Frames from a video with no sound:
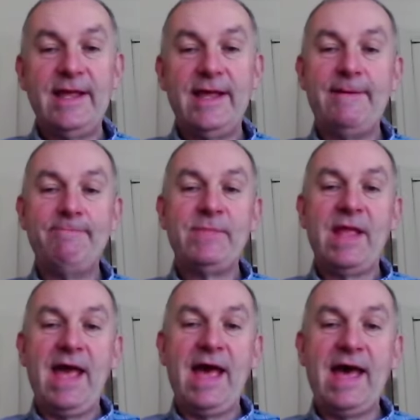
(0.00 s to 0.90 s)

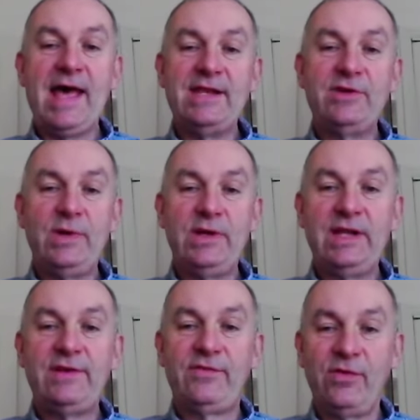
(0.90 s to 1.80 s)
And we
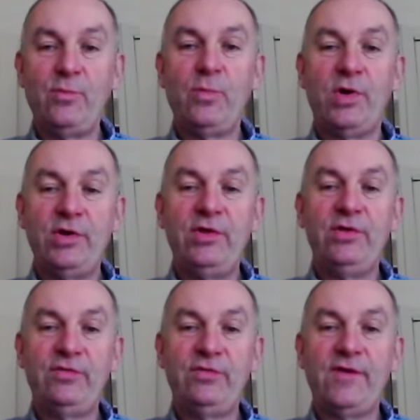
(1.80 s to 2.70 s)
need someone
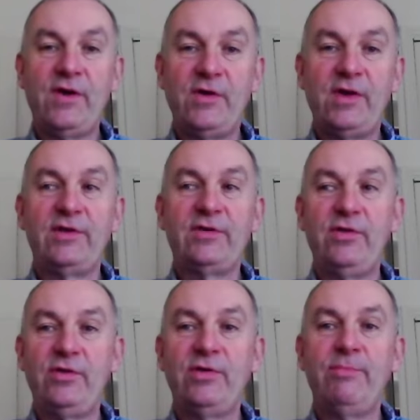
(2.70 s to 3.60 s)
who's focused,
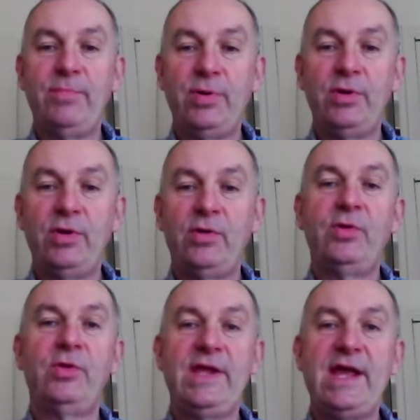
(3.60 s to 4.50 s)
who can pull
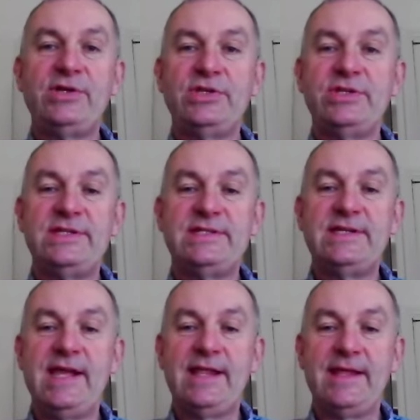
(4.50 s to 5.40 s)
all the agencies
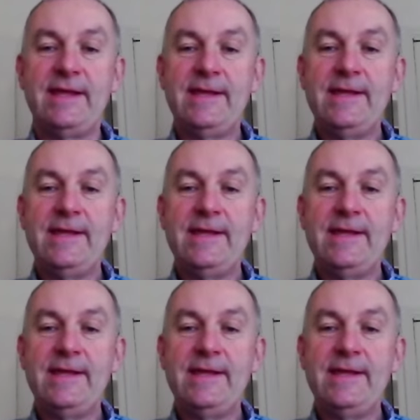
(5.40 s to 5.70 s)
together.